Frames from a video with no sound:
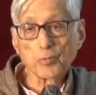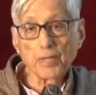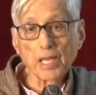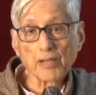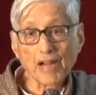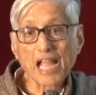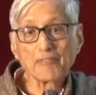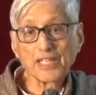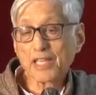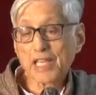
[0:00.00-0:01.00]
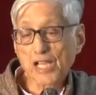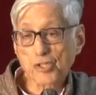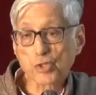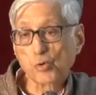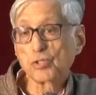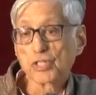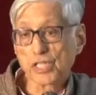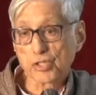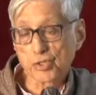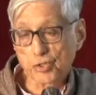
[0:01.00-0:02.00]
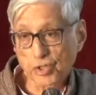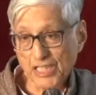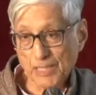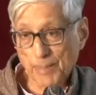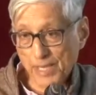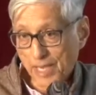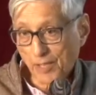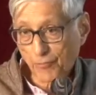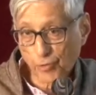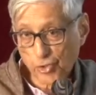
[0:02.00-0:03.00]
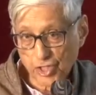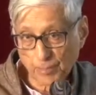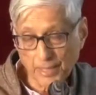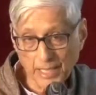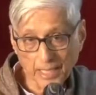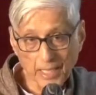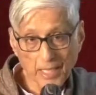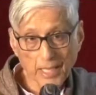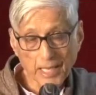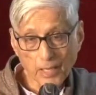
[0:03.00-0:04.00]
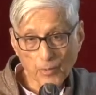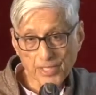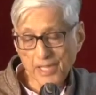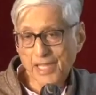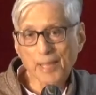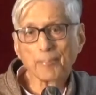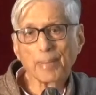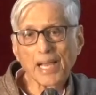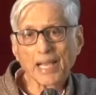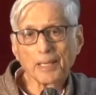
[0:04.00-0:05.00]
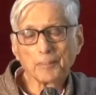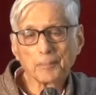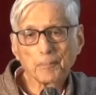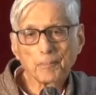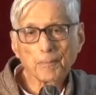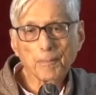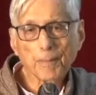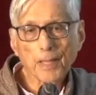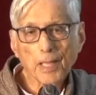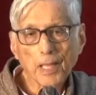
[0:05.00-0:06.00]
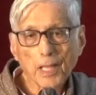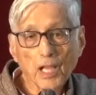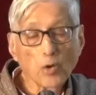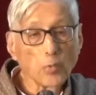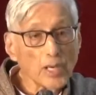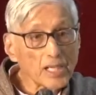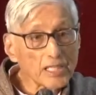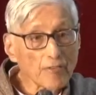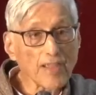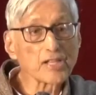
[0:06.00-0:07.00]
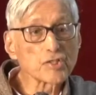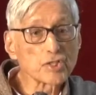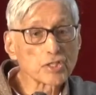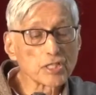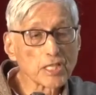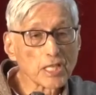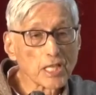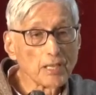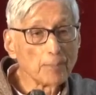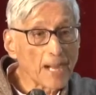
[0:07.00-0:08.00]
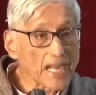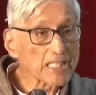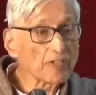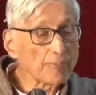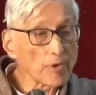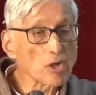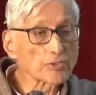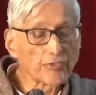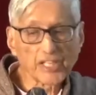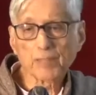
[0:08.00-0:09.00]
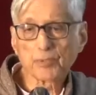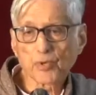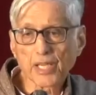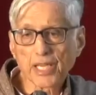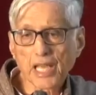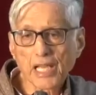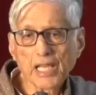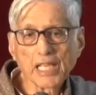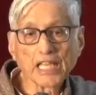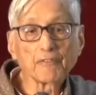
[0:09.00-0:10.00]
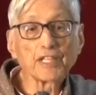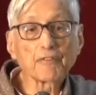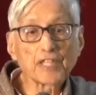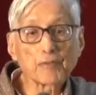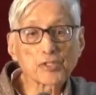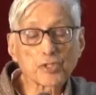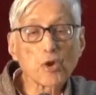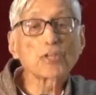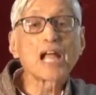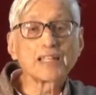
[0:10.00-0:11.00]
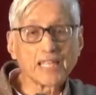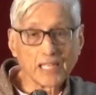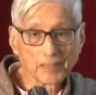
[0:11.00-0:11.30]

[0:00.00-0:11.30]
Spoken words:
arrive in India as soldiers to keep India forcibly within the empire. World events might have brought freedom to India even if there was no Gandhi.